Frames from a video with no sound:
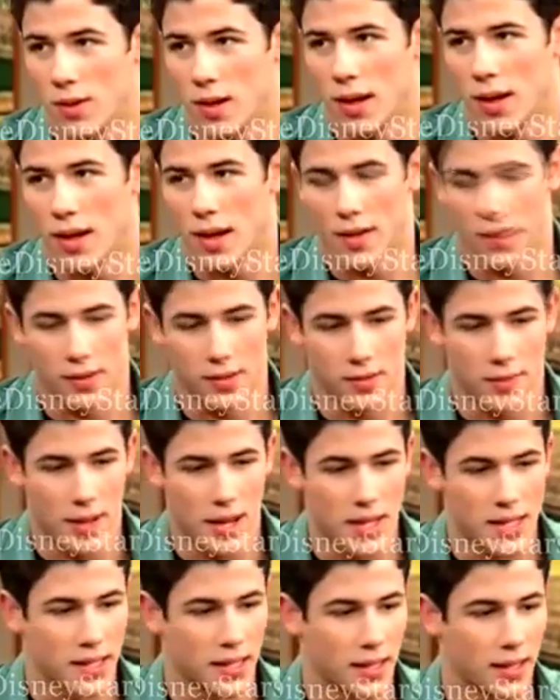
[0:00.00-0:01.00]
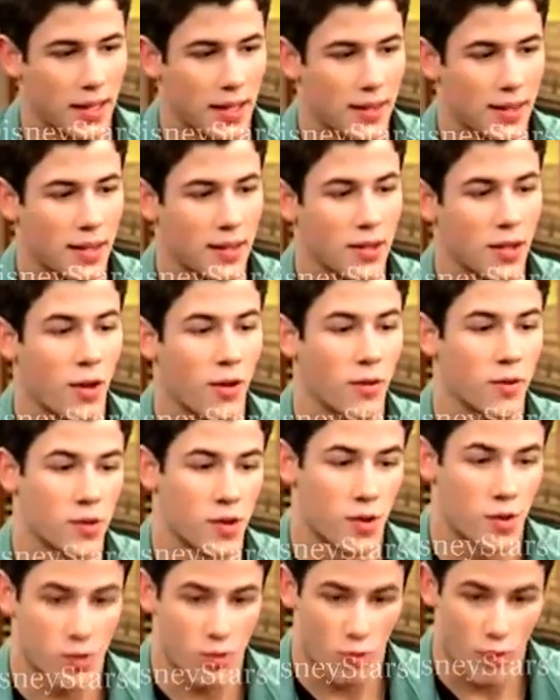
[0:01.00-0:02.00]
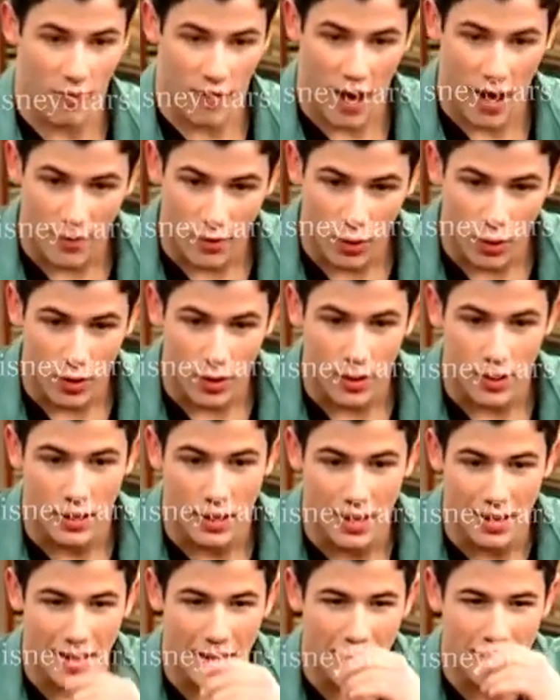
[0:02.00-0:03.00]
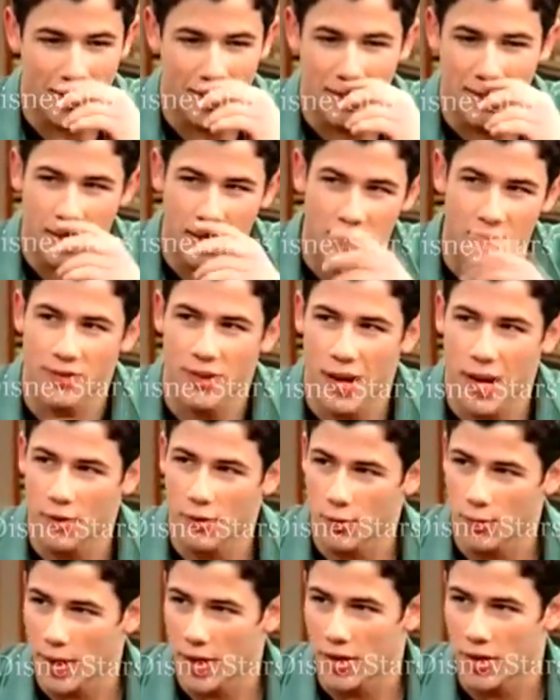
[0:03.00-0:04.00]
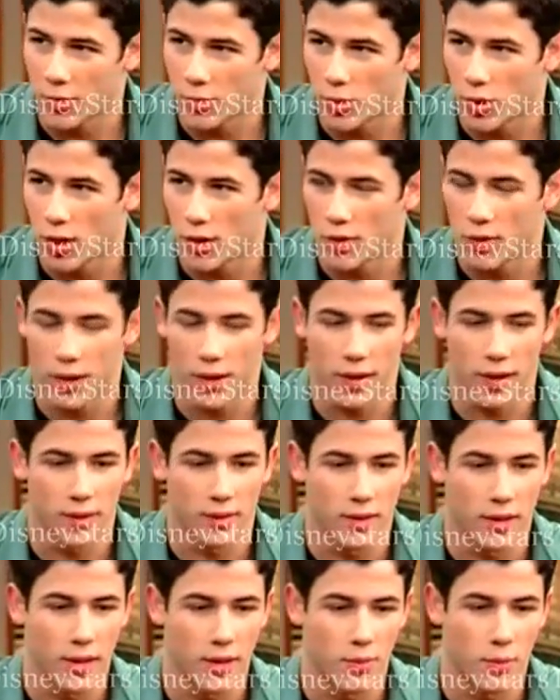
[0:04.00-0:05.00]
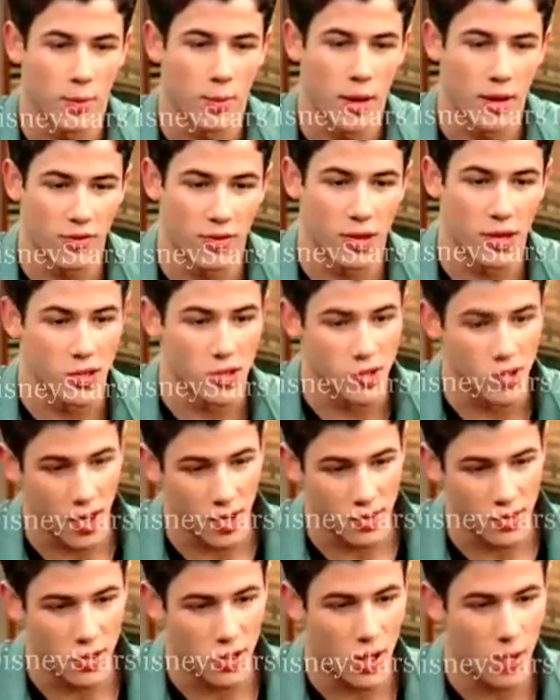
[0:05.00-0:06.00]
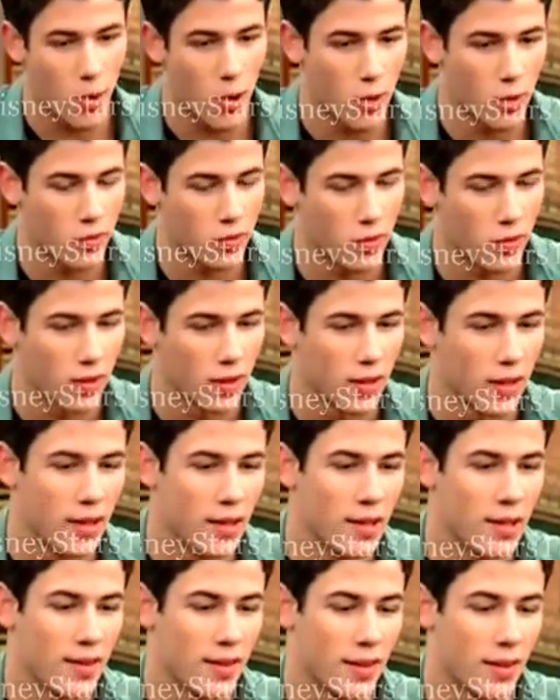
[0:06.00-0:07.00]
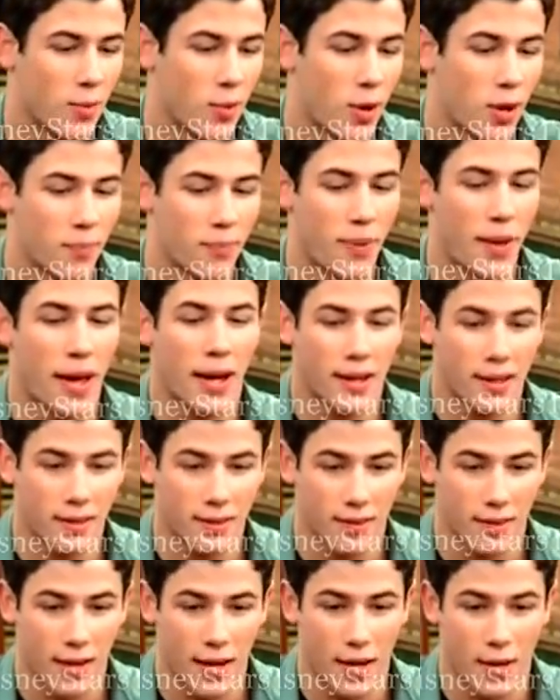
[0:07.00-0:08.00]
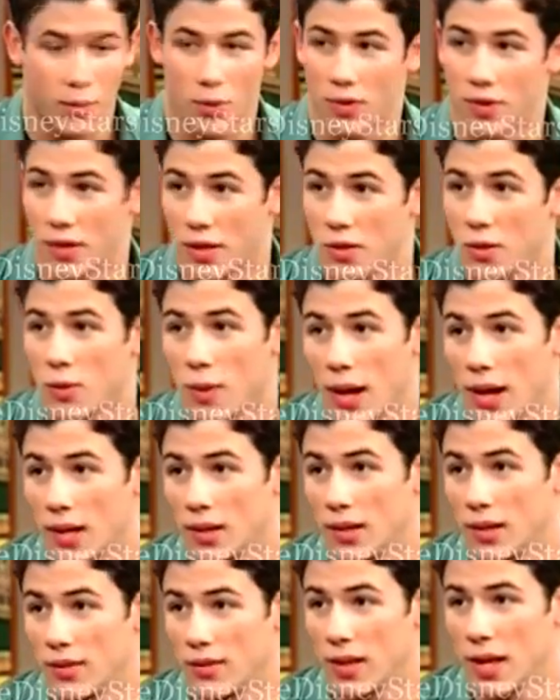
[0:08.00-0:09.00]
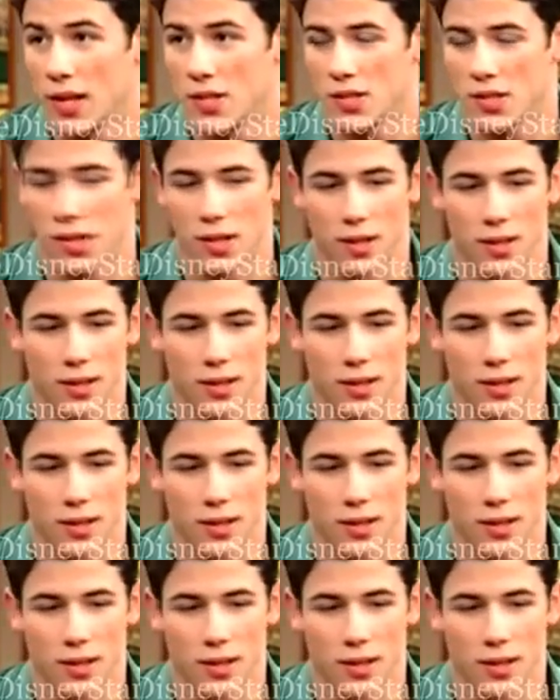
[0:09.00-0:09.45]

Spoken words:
I think is amazing. And then, there was a revival in 1995 with Matthew Broderick and one of my friends, John Stamos. And then they brought it back with Daniel Radcliffe last year.